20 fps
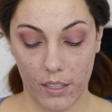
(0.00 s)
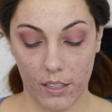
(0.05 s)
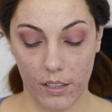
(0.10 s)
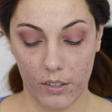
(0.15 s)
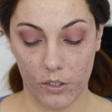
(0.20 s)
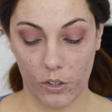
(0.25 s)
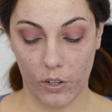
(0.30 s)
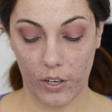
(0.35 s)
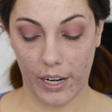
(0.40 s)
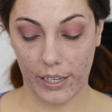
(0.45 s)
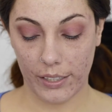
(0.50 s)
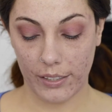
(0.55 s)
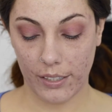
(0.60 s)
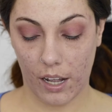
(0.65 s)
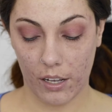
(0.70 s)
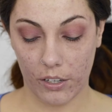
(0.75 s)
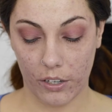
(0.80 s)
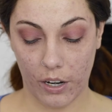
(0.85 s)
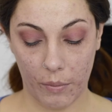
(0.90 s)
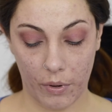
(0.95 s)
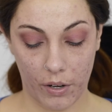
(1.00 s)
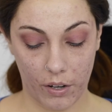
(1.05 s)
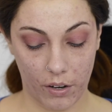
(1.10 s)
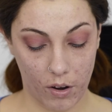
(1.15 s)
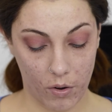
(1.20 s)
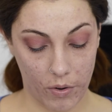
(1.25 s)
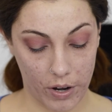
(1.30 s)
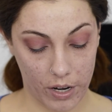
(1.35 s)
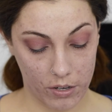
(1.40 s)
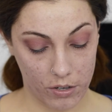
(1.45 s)
So the next color I'm going to
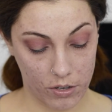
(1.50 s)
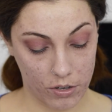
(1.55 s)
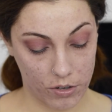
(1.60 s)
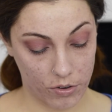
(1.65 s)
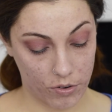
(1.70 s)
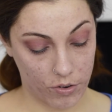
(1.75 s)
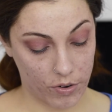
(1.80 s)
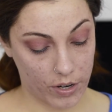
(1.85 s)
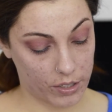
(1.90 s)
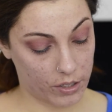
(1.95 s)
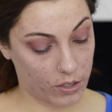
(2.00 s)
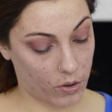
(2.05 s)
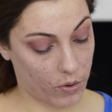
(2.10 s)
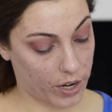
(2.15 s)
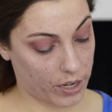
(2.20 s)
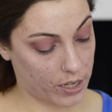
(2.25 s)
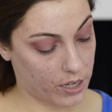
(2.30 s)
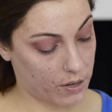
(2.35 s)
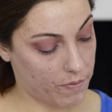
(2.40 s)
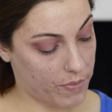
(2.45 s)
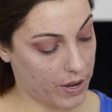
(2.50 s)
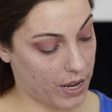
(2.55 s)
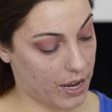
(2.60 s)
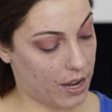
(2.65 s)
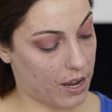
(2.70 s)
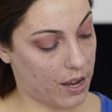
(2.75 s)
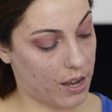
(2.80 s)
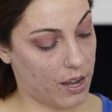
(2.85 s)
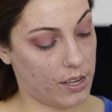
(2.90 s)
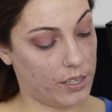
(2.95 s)
go into is going to
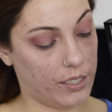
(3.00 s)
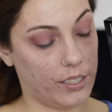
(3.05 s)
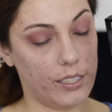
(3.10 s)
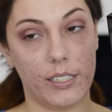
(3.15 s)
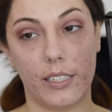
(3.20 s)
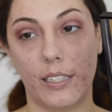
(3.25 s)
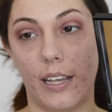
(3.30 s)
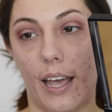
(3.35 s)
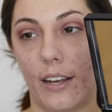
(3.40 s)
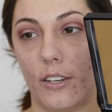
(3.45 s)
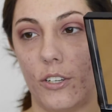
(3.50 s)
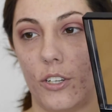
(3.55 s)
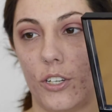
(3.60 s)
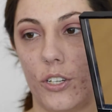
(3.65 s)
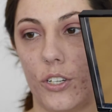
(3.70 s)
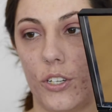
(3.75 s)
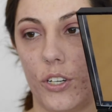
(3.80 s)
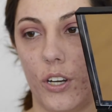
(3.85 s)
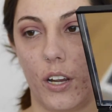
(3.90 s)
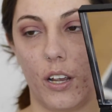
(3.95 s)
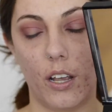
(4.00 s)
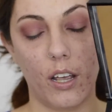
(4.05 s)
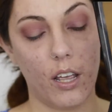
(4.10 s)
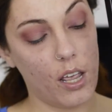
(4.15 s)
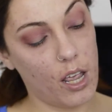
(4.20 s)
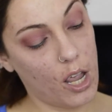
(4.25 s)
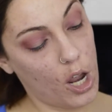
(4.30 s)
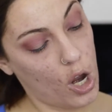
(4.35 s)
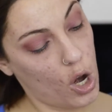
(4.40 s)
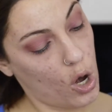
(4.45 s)
be Sketch.
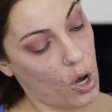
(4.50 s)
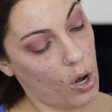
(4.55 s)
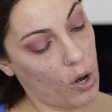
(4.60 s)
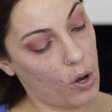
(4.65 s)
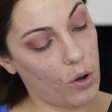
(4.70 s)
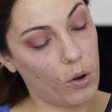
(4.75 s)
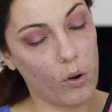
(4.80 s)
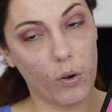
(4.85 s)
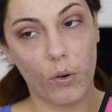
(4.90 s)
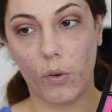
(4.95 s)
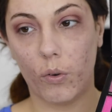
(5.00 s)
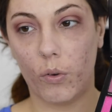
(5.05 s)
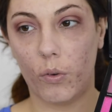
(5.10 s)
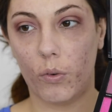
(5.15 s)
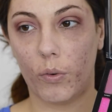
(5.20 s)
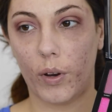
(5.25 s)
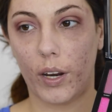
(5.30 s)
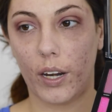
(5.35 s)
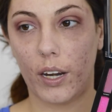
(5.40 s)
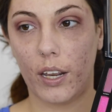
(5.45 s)
Right